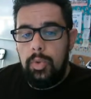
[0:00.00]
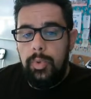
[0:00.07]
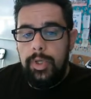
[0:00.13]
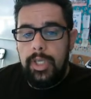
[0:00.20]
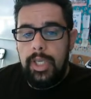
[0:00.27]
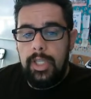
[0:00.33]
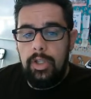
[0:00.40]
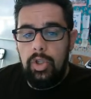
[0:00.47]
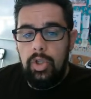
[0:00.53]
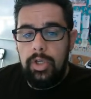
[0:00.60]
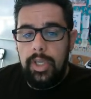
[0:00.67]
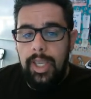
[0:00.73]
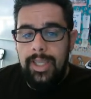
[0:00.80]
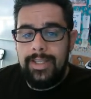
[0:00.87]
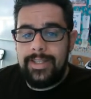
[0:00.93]
So we can
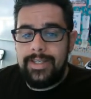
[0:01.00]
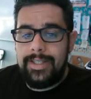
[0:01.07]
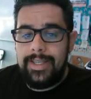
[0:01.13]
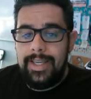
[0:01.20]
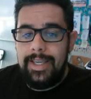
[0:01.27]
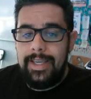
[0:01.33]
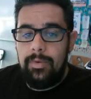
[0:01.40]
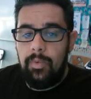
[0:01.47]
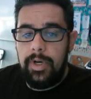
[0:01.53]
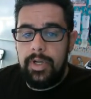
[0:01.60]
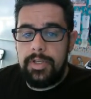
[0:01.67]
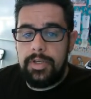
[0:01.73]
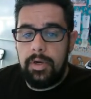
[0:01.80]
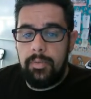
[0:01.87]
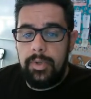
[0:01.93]
look and see
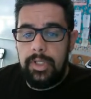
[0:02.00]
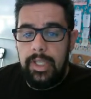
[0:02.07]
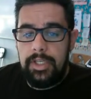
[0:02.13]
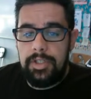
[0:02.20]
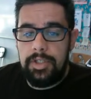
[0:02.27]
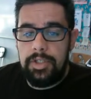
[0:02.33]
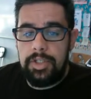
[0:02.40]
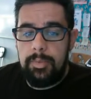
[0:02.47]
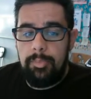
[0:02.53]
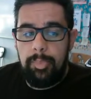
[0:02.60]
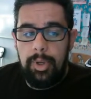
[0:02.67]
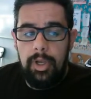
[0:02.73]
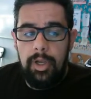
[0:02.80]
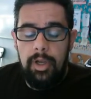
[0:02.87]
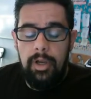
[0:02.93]
what is our
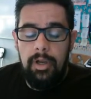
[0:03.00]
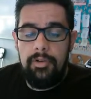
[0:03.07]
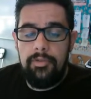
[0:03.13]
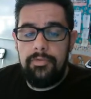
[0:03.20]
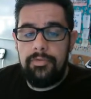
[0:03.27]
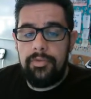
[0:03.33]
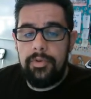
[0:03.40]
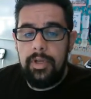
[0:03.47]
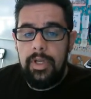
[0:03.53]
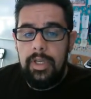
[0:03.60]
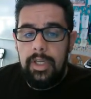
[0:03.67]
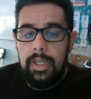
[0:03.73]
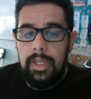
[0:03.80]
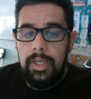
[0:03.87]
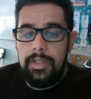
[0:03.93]
relationship of.
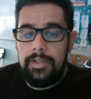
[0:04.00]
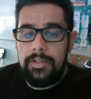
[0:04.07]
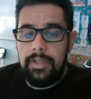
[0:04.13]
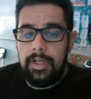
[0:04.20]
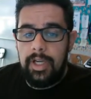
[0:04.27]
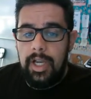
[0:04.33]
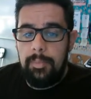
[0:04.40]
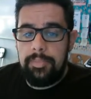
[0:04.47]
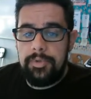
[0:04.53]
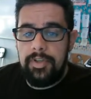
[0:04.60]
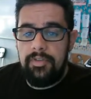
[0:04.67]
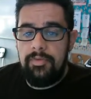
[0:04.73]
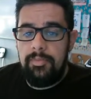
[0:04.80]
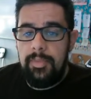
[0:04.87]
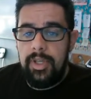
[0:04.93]
It is the
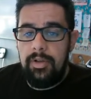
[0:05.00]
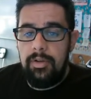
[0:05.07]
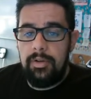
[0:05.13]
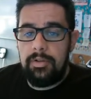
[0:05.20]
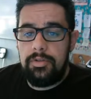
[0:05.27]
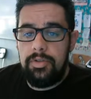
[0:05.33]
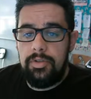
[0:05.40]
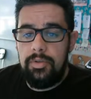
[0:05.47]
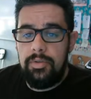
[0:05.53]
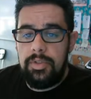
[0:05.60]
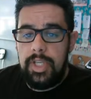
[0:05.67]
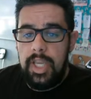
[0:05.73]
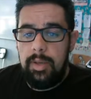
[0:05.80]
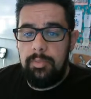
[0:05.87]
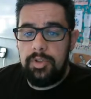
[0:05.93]
cups of milk
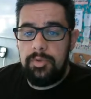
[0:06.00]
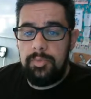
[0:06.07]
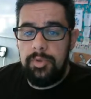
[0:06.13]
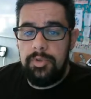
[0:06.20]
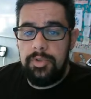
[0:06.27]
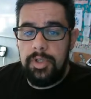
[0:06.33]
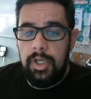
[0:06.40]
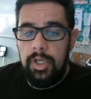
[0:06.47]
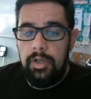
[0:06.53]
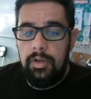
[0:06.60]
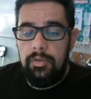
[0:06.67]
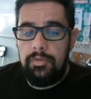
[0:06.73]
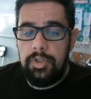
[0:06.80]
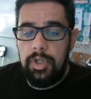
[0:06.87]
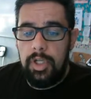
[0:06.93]
to tablespoons
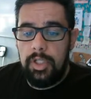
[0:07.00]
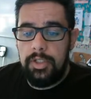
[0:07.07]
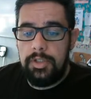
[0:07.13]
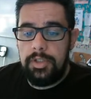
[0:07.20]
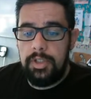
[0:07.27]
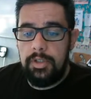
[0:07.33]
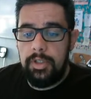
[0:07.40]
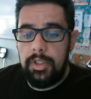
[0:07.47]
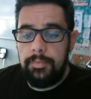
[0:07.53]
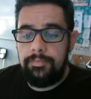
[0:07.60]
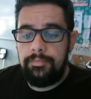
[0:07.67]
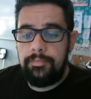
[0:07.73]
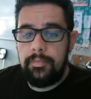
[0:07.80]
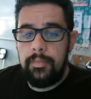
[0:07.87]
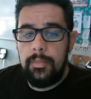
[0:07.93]
of chocolate
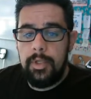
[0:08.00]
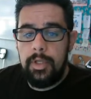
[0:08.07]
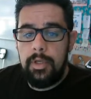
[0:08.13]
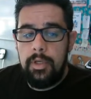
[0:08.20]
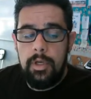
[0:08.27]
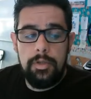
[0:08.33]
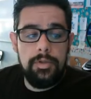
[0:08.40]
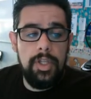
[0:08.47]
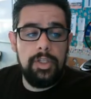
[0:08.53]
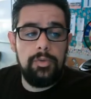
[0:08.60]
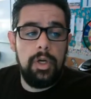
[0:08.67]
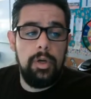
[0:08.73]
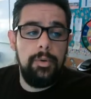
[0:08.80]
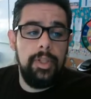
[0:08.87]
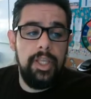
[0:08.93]
syrup. So
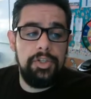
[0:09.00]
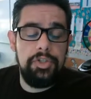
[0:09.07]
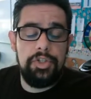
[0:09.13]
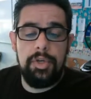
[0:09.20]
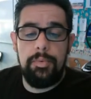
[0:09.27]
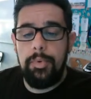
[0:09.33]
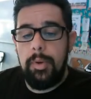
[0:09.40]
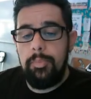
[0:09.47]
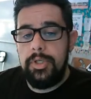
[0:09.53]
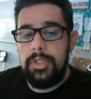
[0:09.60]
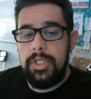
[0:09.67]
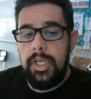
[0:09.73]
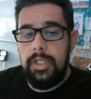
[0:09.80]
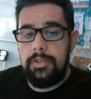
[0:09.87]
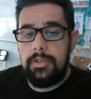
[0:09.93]
that's what our relationship
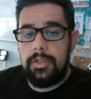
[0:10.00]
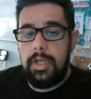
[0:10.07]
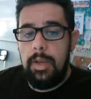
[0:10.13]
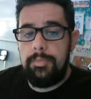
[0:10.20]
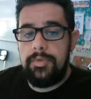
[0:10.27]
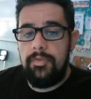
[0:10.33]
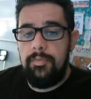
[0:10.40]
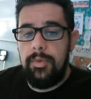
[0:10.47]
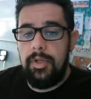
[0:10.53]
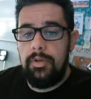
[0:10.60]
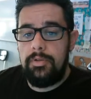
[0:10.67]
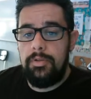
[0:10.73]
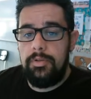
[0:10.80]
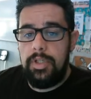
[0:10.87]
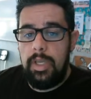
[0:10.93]
represents cups of
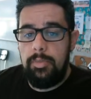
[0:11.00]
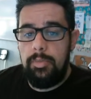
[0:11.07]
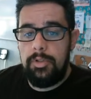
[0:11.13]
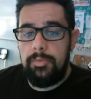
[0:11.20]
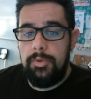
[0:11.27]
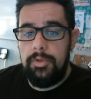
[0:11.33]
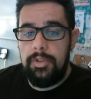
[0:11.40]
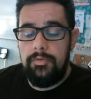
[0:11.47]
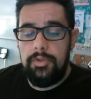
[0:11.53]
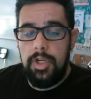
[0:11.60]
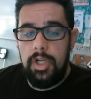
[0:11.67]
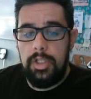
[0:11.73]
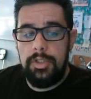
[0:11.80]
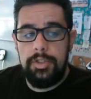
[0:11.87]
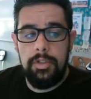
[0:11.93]
milk, two tablespoons
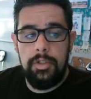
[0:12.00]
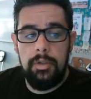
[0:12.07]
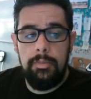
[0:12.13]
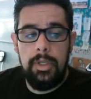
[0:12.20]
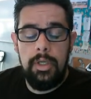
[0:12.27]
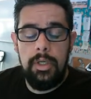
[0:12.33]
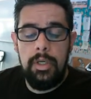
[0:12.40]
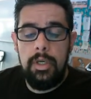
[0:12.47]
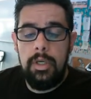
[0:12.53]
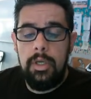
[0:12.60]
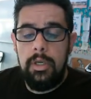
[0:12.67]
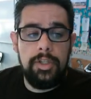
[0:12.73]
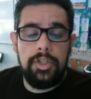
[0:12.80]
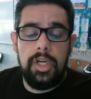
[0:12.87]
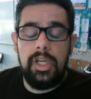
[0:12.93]
of chocolate syrup.
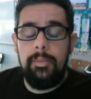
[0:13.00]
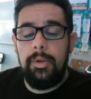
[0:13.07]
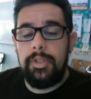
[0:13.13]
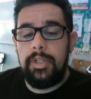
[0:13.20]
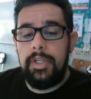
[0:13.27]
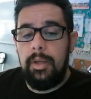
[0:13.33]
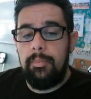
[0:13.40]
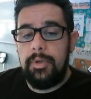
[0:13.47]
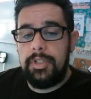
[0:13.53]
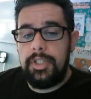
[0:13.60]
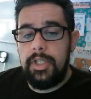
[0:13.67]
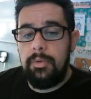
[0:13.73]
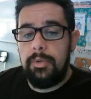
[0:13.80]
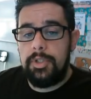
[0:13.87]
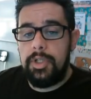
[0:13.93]
We're not talking about the
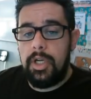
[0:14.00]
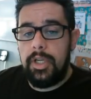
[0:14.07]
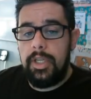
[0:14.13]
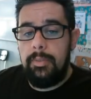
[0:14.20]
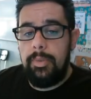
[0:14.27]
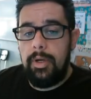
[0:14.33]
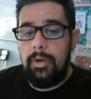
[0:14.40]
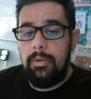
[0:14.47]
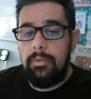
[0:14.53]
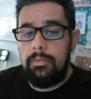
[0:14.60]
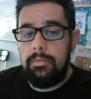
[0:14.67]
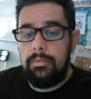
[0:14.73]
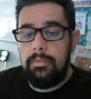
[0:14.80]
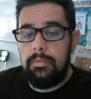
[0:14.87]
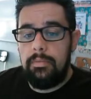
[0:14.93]
numbers here. We're talking
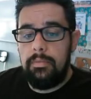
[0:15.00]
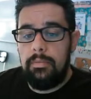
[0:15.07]
about